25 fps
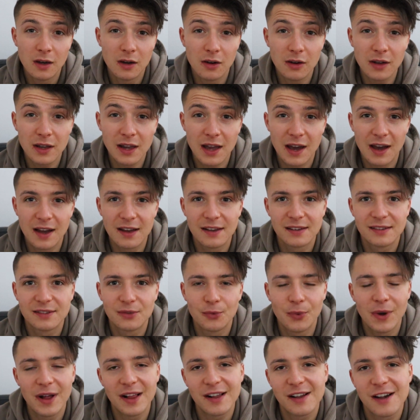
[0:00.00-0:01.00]
Hi guys,
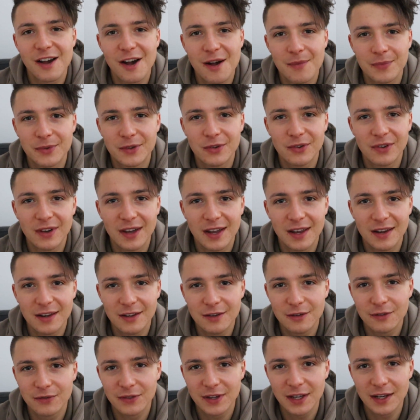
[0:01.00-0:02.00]
welcome to a
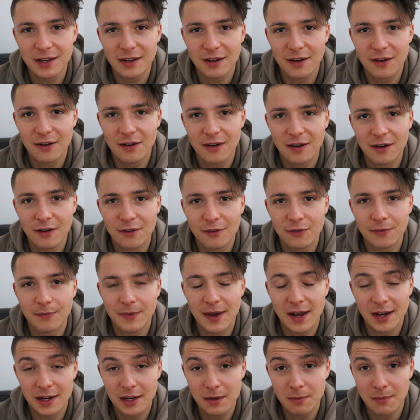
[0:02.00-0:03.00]
new video of
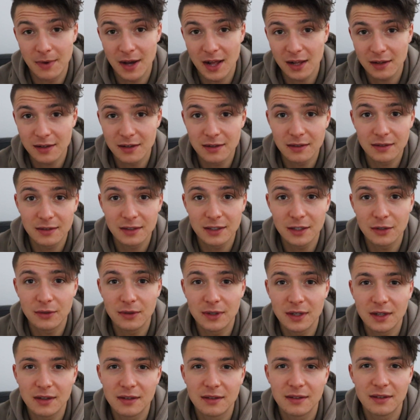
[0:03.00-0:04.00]
my lean bulking
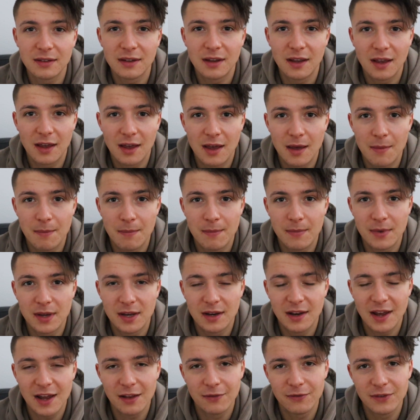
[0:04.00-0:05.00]
series.
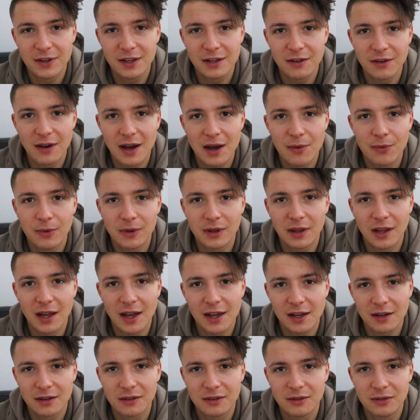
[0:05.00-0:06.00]
In that video I would
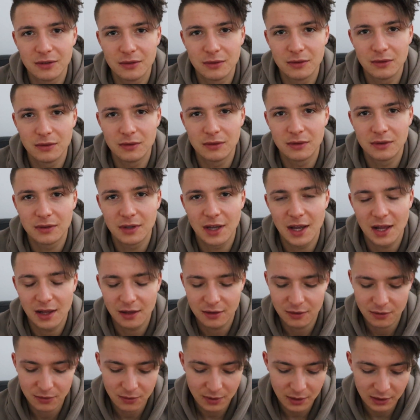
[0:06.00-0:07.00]
like to tell
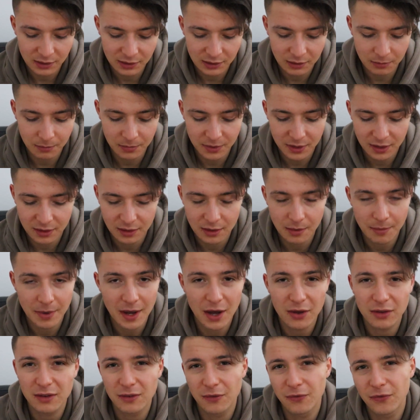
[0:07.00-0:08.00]
you a little bit
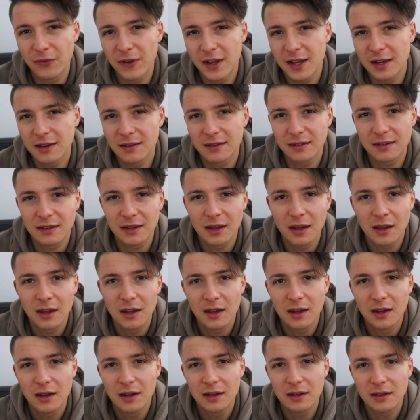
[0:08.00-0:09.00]
about the things
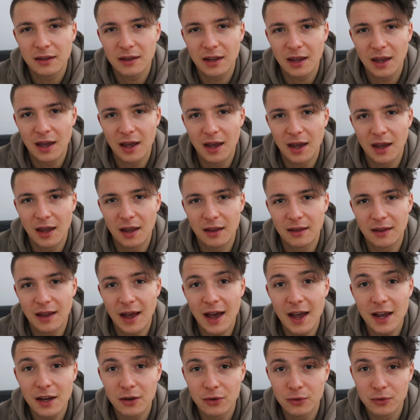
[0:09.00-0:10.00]
that
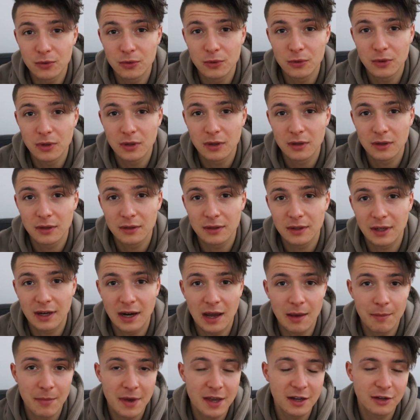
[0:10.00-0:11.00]
I do, that
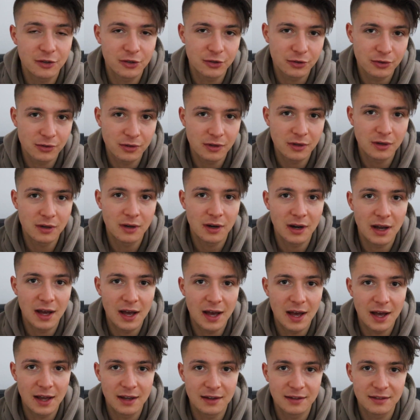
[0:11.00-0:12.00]
I make sure
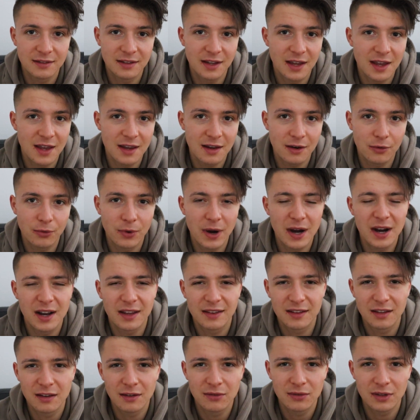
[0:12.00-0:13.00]
I stay
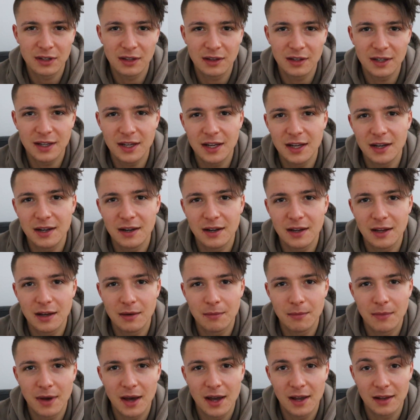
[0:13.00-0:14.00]
relatively lean
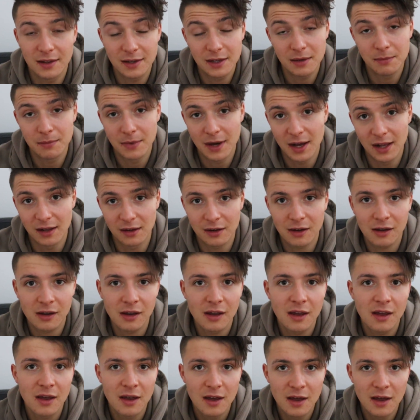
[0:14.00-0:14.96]
in my lean bulk.